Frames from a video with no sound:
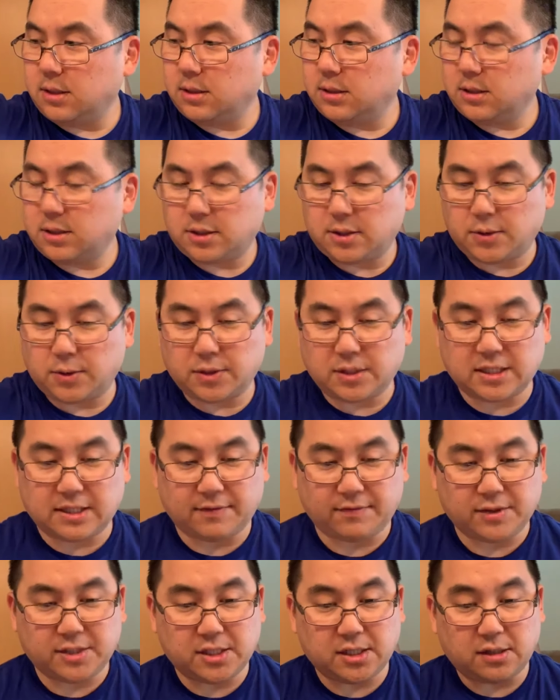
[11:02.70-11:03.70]
So
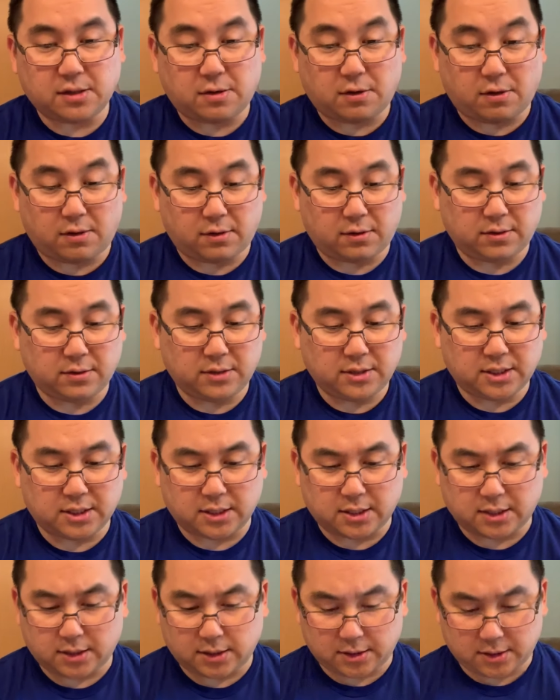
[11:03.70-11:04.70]
17 cards,
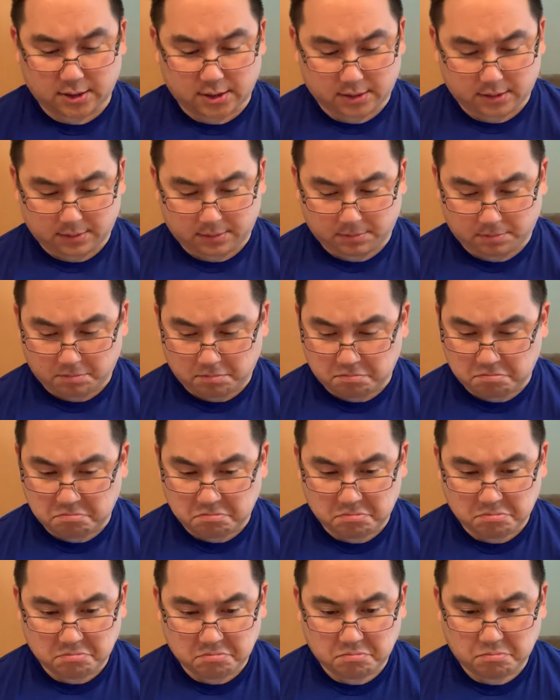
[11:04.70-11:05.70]
and
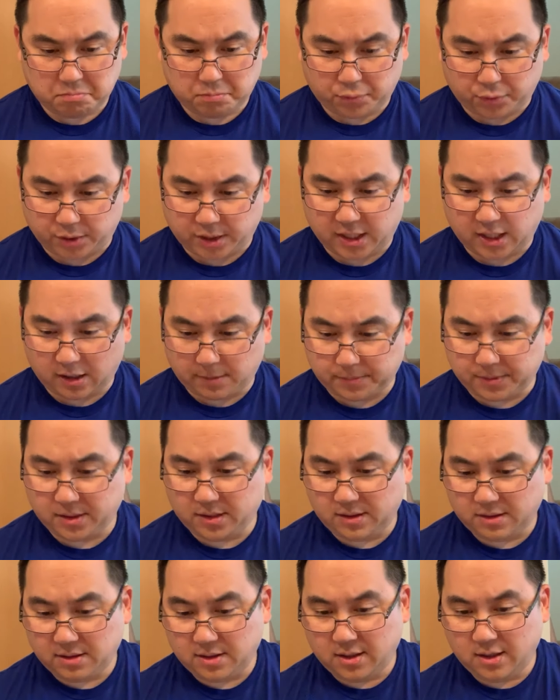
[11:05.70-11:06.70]
pretty
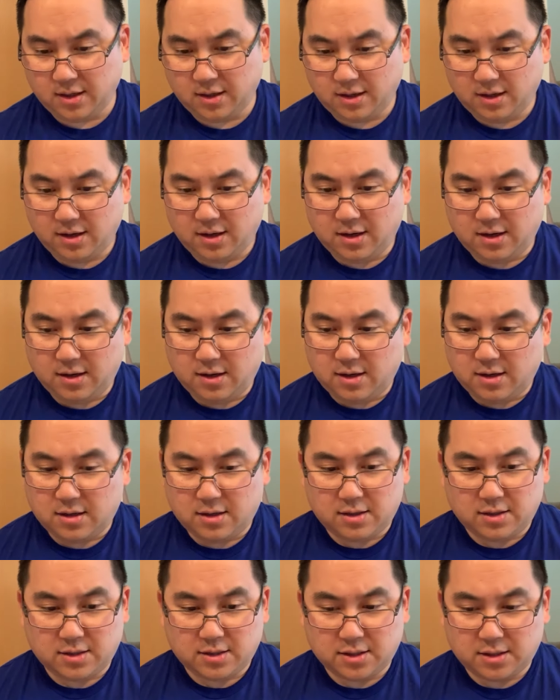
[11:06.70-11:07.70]
happy.
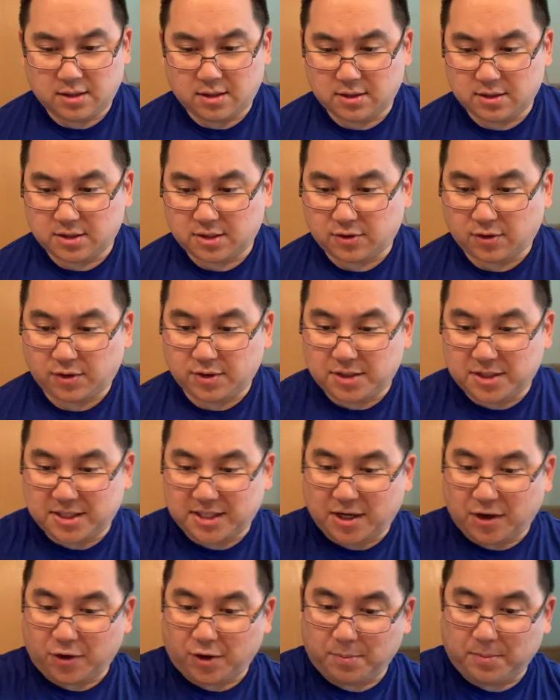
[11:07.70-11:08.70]
It started
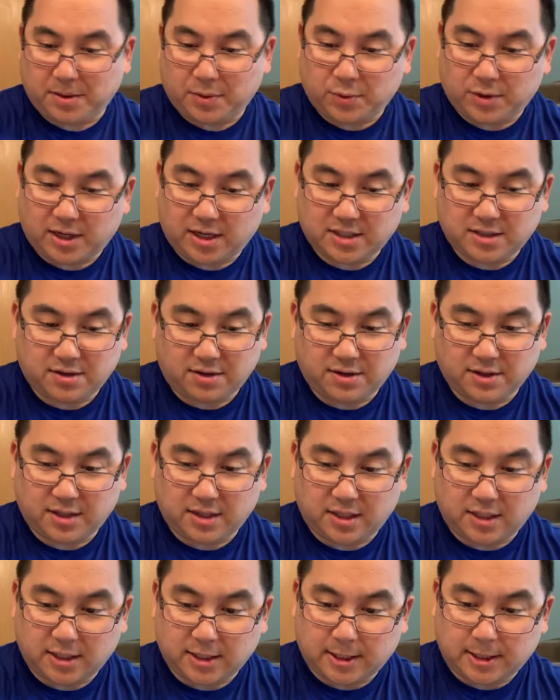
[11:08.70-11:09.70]
scaring me when I saw
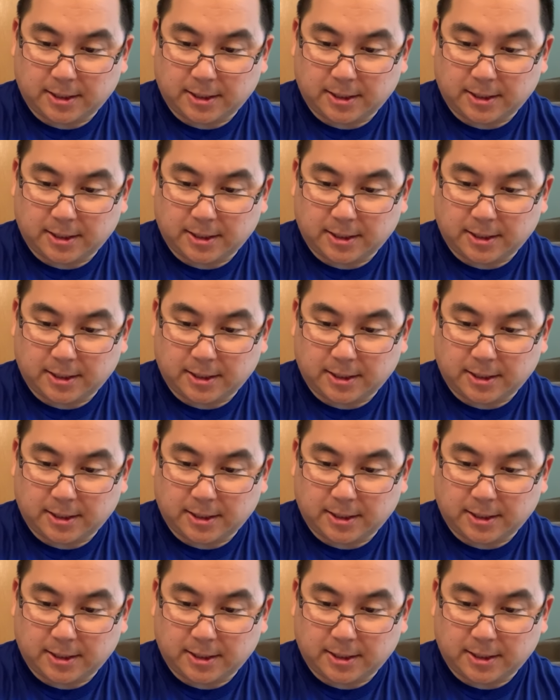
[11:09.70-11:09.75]
the